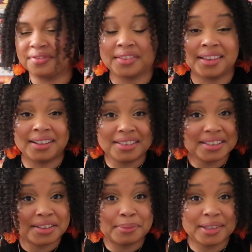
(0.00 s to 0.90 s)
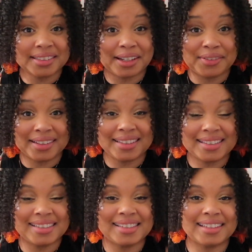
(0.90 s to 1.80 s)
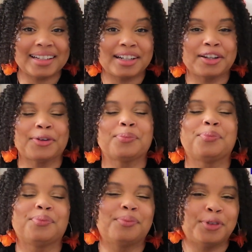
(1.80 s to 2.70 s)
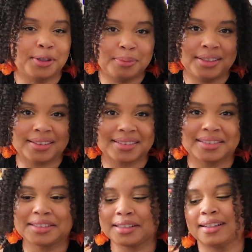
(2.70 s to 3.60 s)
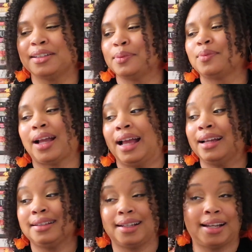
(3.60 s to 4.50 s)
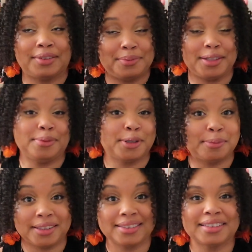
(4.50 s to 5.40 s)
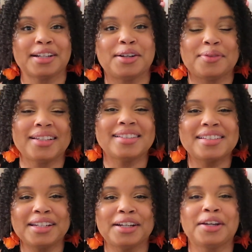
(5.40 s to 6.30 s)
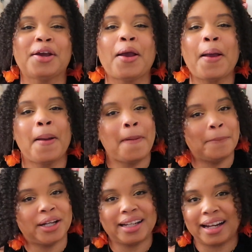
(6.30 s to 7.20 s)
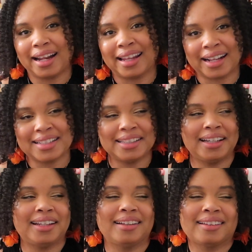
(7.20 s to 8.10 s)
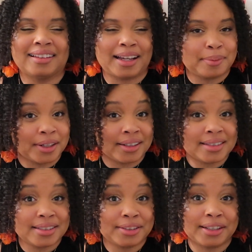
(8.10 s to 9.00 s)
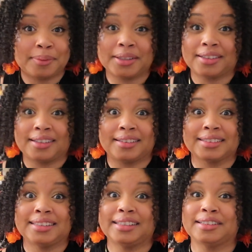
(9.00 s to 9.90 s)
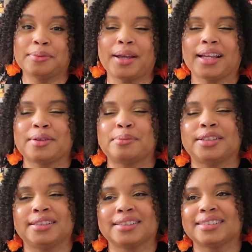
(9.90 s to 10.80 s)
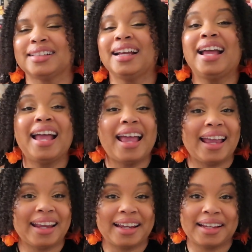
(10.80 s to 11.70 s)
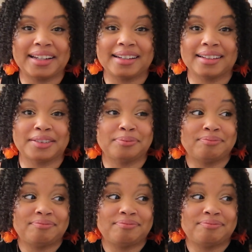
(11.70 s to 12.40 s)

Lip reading: those are the books I wanted to share. More books to come. I have many more books to come and share. But like I said, the library is still coming along, still unpacking books. And